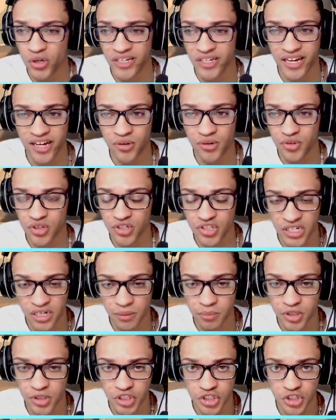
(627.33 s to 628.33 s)
an angle, they're trying to
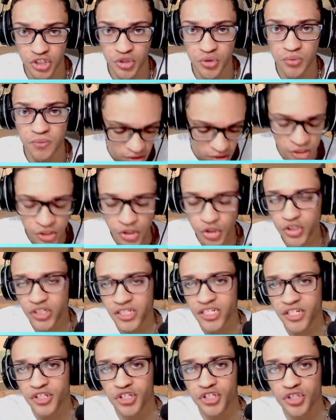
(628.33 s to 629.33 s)
push you. You can
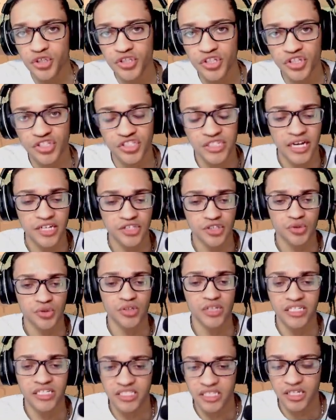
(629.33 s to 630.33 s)
either use your satchel.
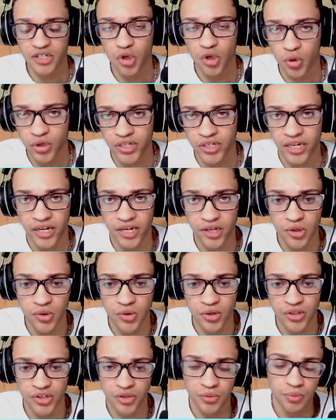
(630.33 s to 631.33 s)
Let's say you're holding an angle
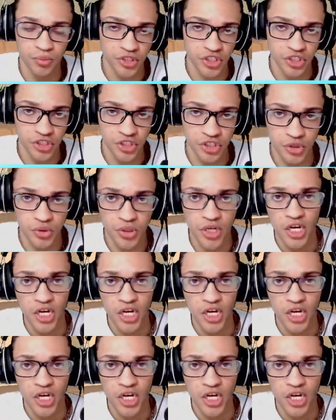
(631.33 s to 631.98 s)
and they're pushing you.